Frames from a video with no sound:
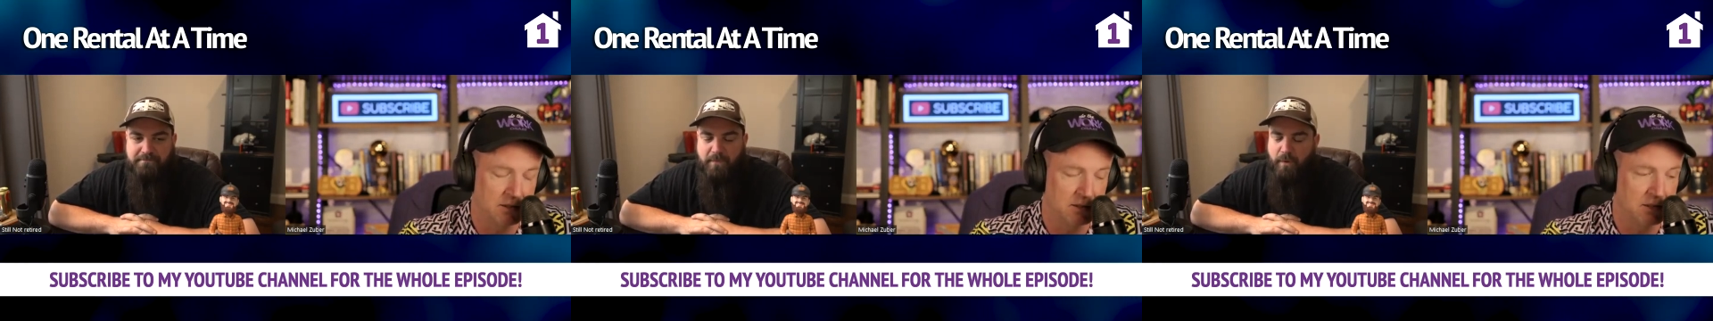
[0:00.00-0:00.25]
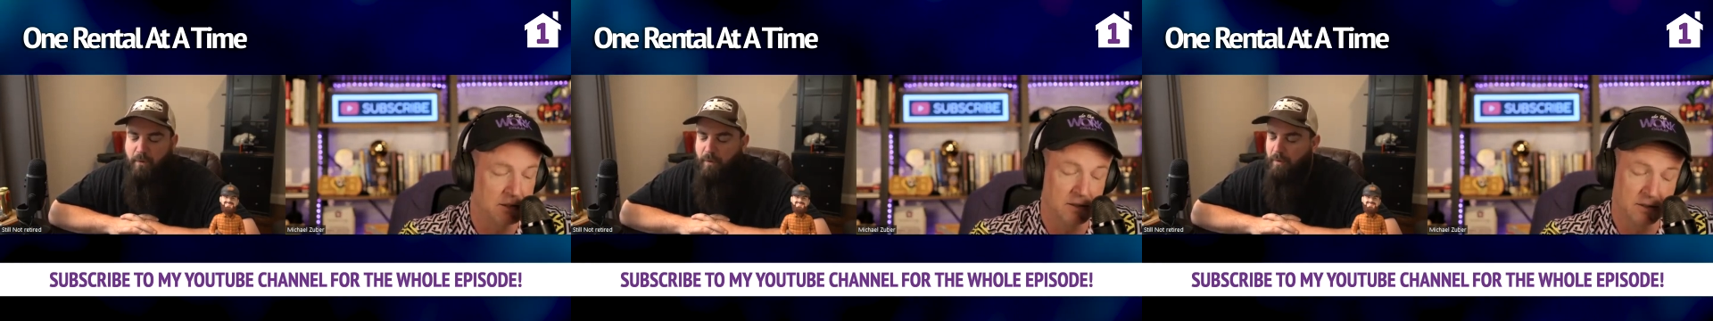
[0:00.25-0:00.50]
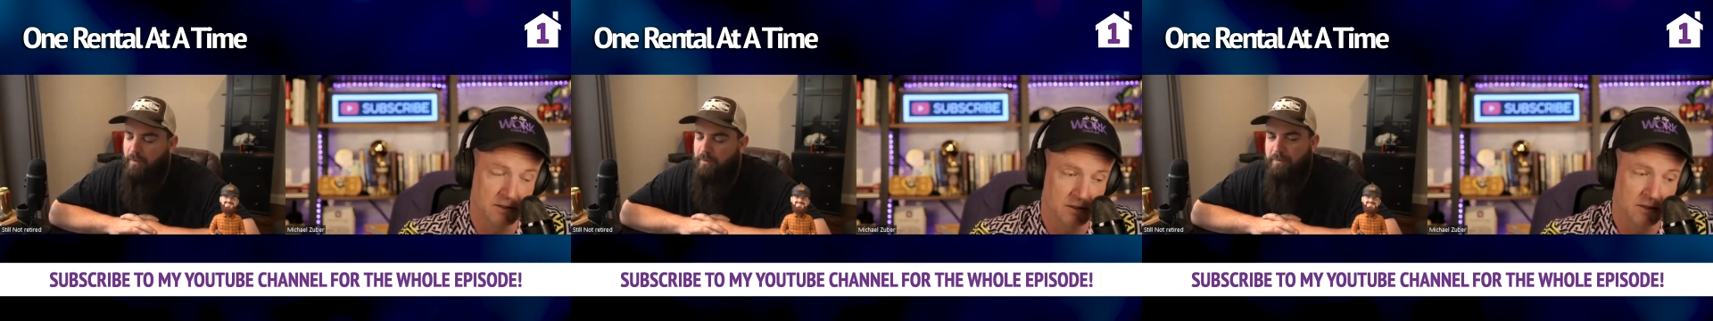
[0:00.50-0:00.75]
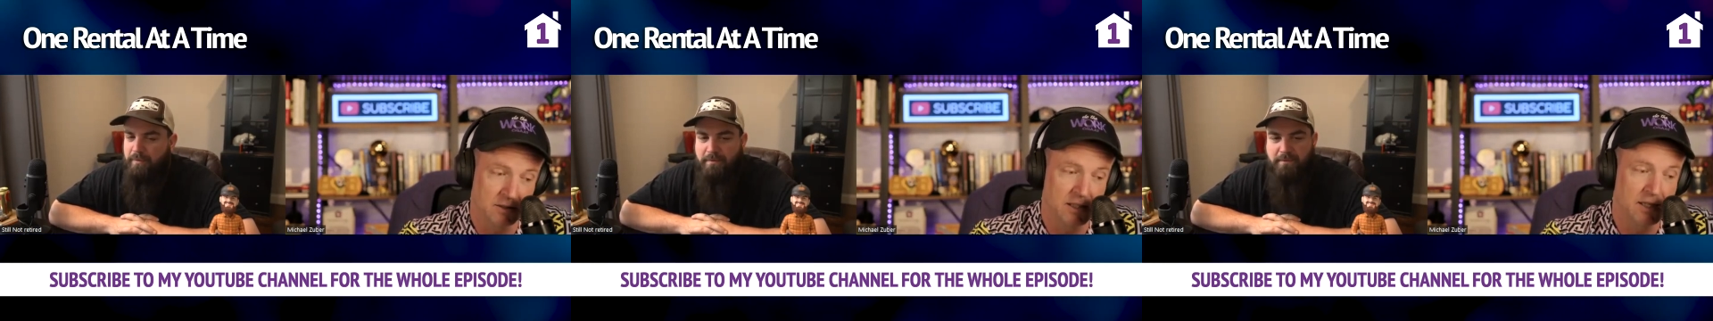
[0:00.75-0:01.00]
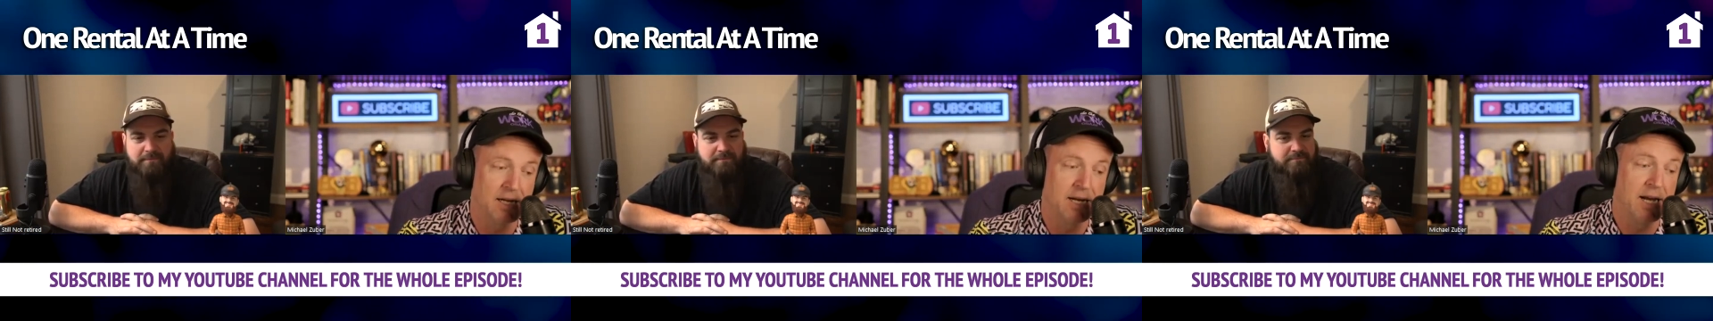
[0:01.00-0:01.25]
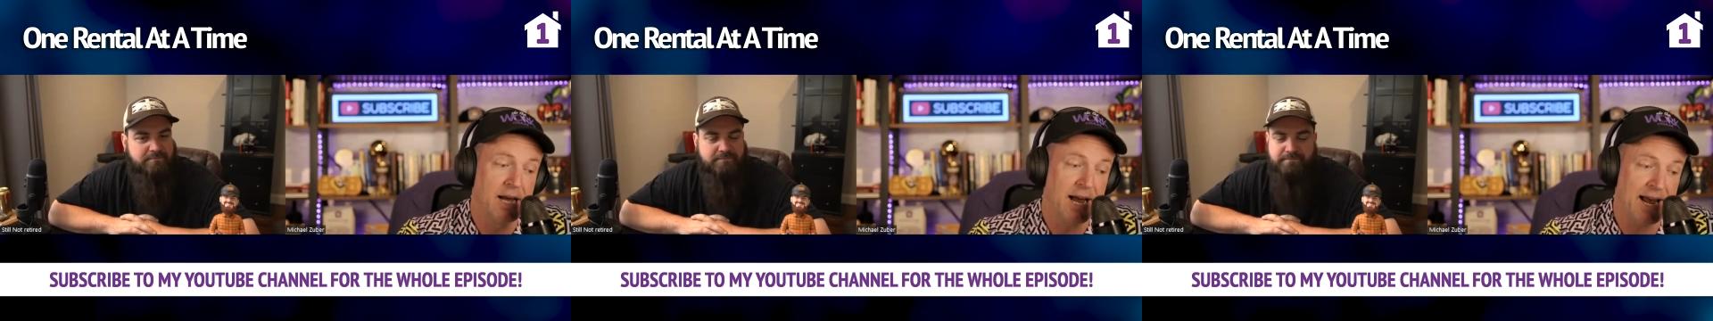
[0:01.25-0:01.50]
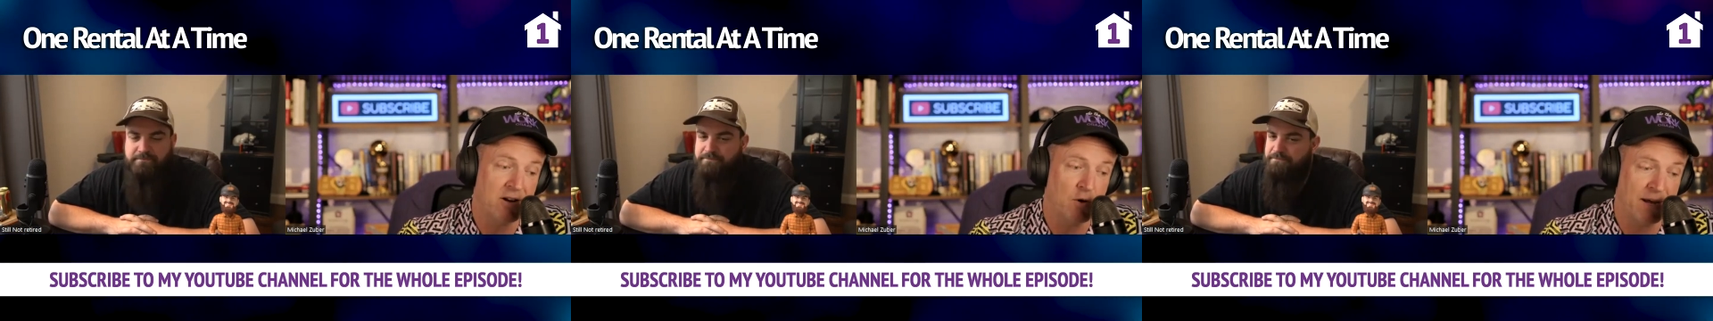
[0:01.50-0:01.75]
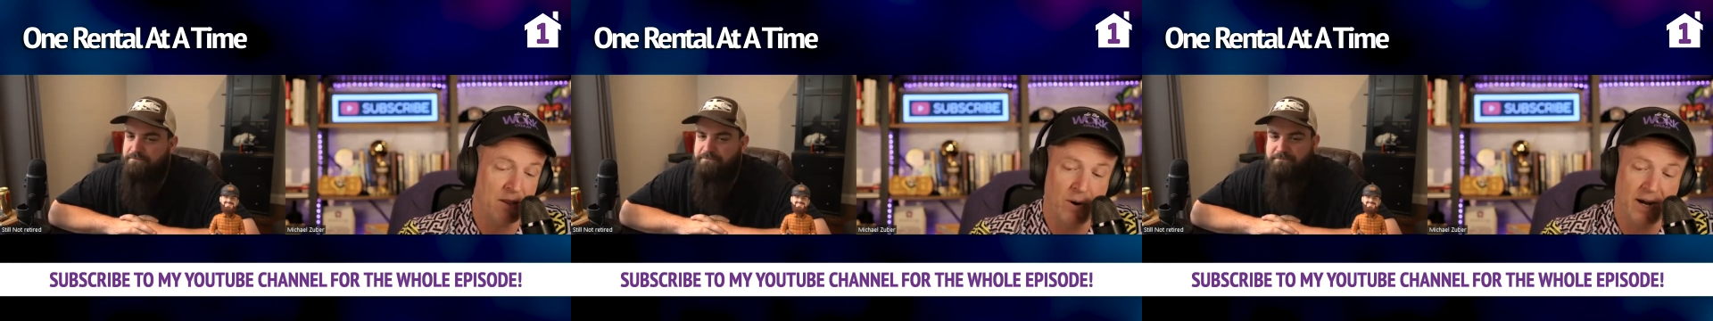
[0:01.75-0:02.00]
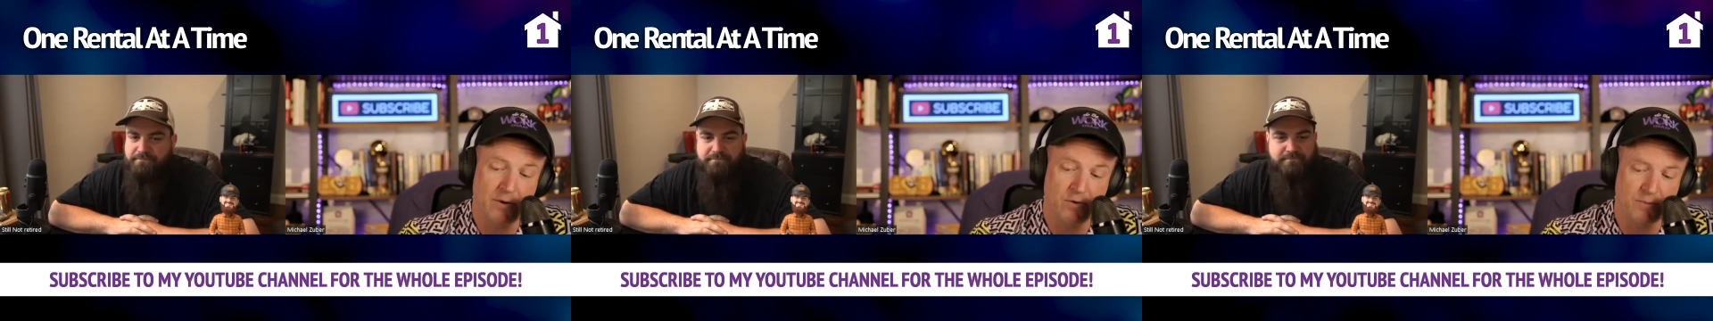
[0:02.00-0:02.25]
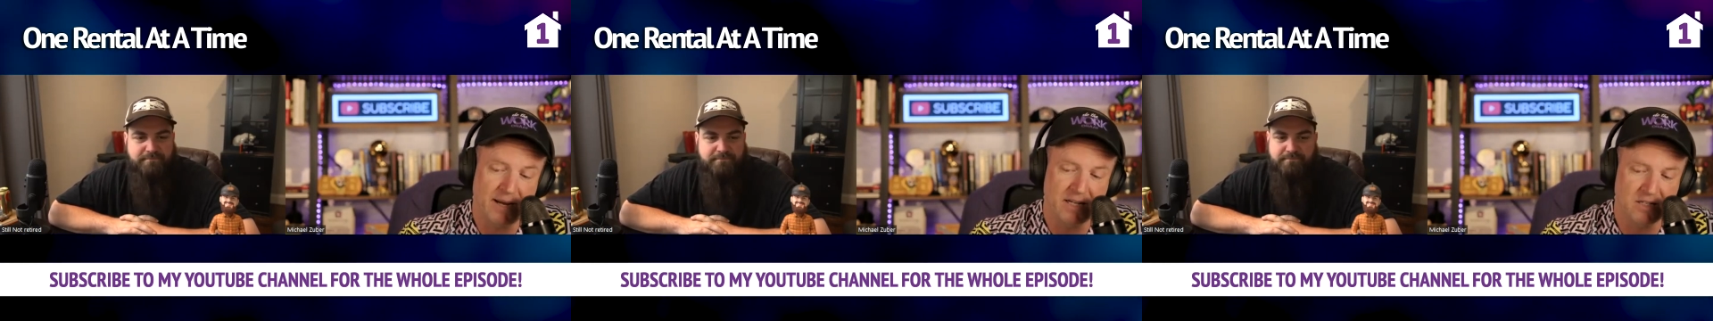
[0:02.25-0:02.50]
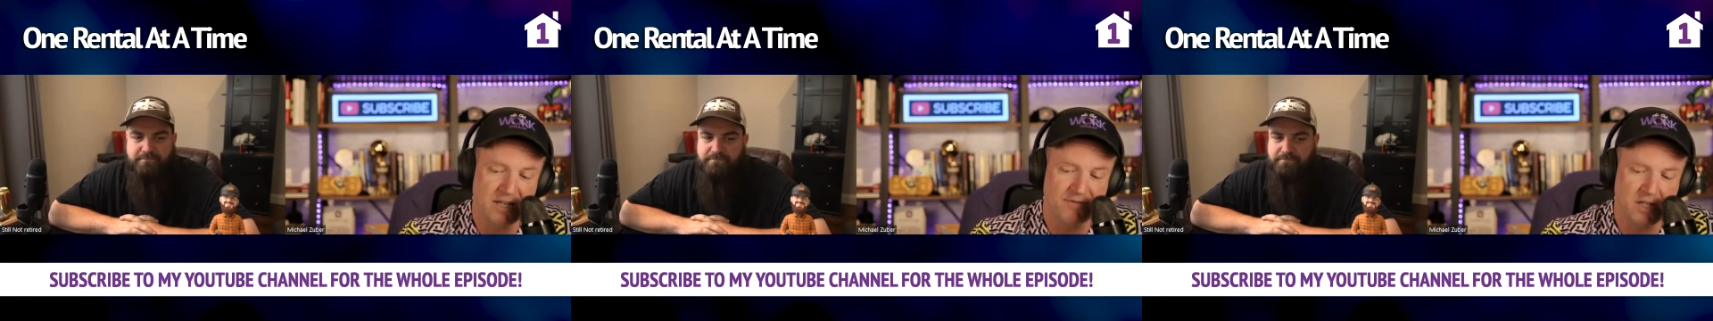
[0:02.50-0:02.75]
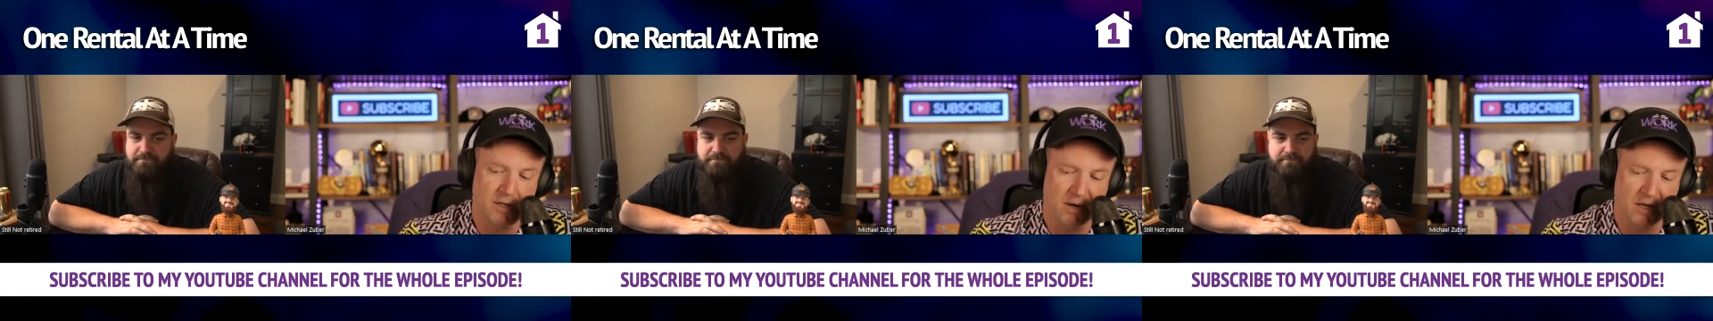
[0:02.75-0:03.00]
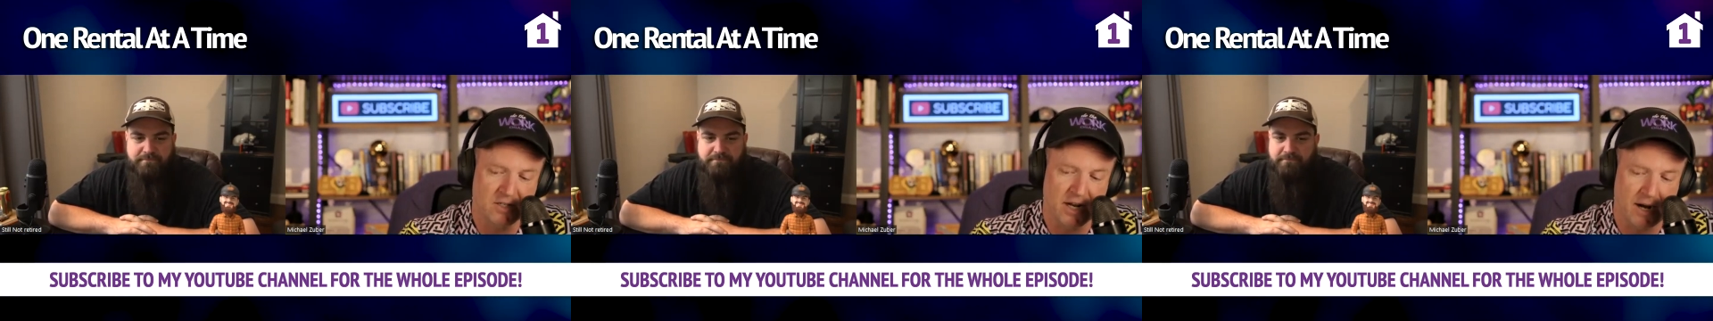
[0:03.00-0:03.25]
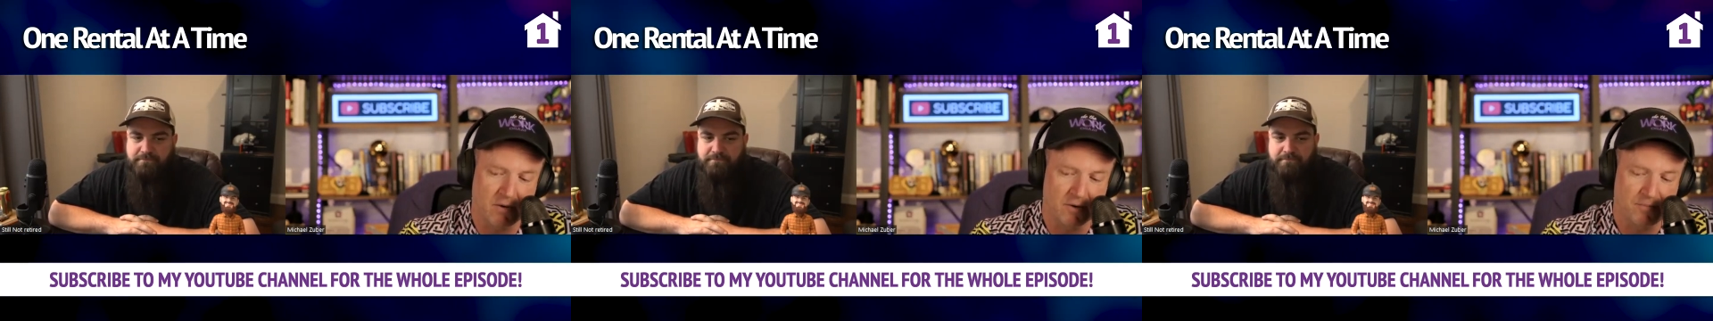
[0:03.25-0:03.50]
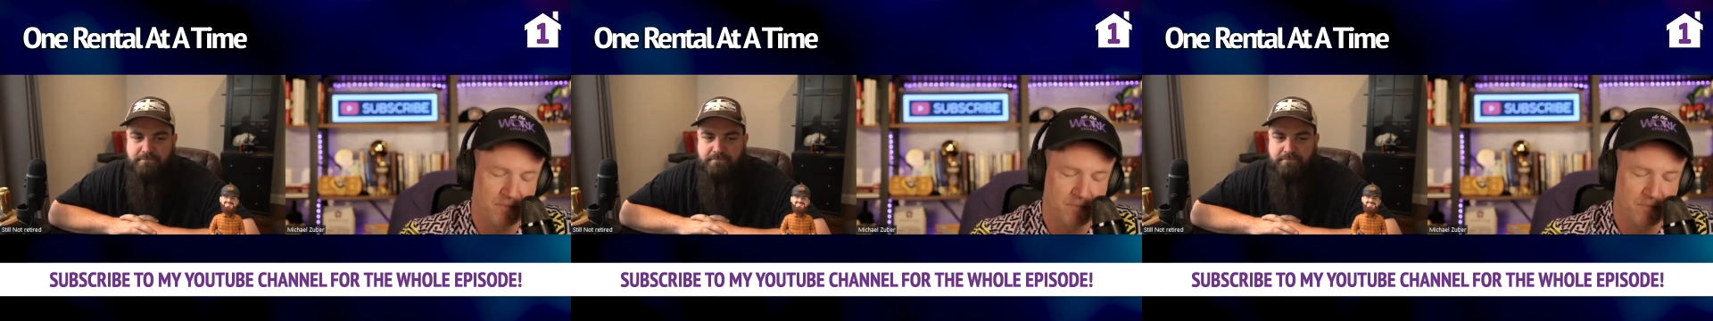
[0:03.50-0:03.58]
Speaker 1: Oh. And, oh, by the way, he was making $17 an hour.